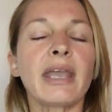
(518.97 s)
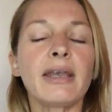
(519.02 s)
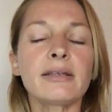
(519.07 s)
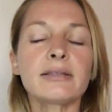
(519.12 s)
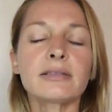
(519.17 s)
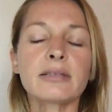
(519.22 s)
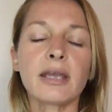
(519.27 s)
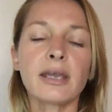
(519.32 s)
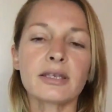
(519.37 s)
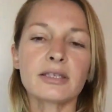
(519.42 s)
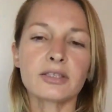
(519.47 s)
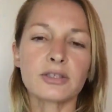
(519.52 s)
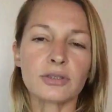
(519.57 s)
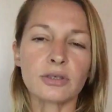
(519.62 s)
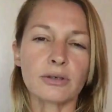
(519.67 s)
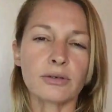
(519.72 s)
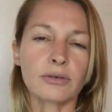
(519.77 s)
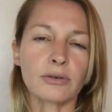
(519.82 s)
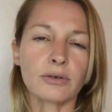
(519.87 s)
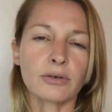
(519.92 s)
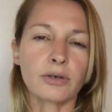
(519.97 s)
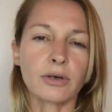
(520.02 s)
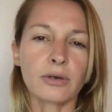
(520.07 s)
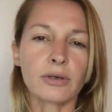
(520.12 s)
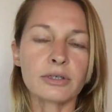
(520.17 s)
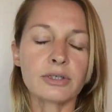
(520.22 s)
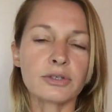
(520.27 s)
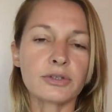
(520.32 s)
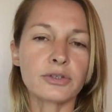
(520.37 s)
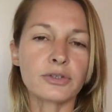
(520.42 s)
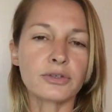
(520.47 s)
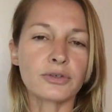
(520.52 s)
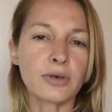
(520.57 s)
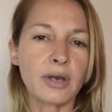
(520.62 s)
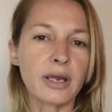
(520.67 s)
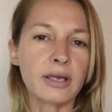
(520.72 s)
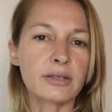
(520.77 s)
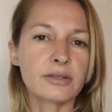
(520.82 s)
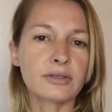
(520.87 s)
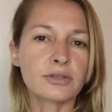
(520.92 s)
It takes courage and
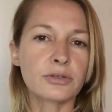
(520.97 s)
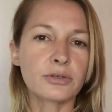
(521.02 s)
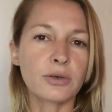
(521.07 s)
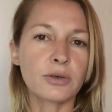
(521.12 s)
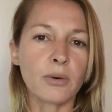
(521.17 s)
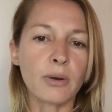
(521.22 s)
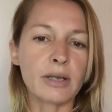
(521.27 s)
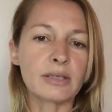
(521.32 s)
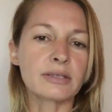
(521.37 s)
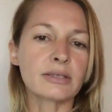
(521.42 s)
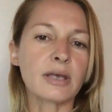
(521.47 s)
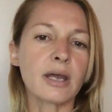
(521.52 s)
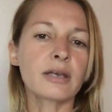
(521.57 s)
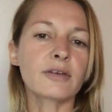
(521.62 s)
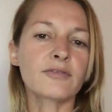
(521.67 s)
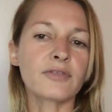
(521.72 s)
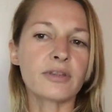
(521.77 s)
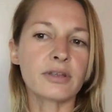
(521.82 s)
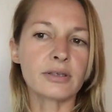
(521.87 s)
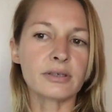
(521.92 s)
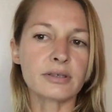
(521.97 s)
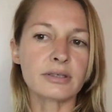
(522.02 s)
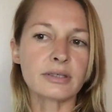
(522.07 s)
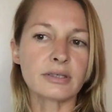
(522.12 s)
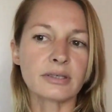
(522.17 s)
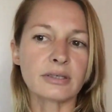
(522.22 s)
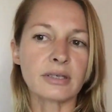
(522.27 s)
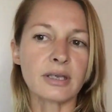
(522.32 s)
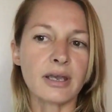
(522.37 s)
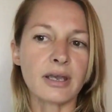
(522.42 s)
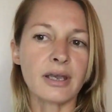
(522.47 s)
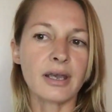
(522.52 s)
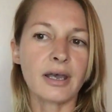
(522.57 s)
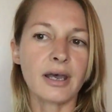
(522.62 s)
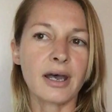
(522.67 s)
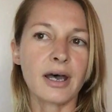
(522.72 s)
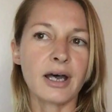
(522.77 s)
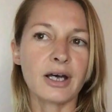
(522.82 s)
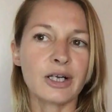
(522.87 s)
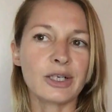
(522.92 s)
strength to go outside of this.
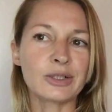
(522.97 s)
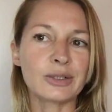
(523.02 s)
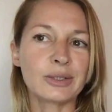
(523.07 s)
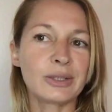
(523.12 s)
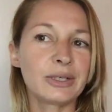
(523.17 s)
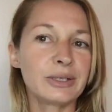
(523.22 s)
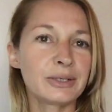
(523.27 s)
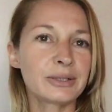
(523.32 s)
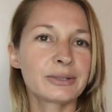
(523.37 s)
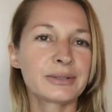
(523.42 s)
Uh,